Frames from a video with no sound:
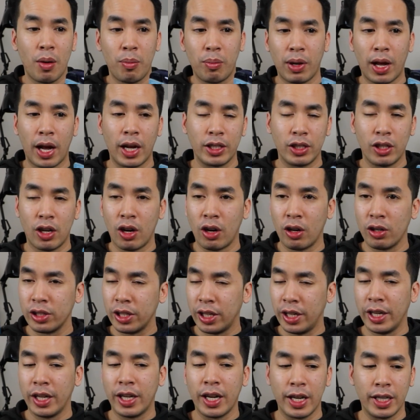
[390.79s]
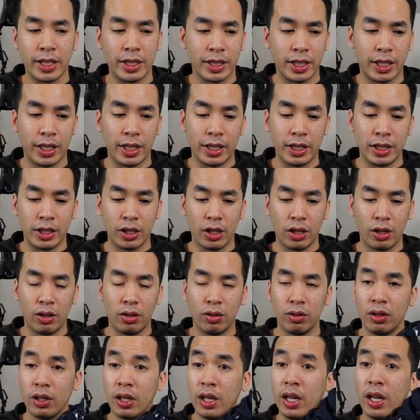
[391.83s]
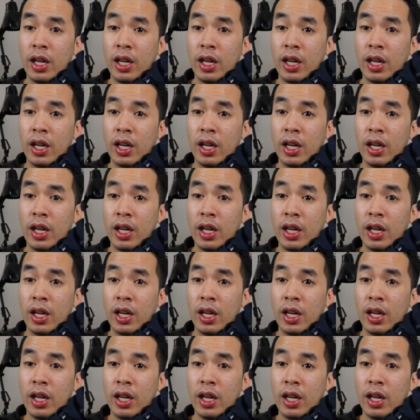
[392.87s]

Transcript: black joggers, any kind of skinnies, yo.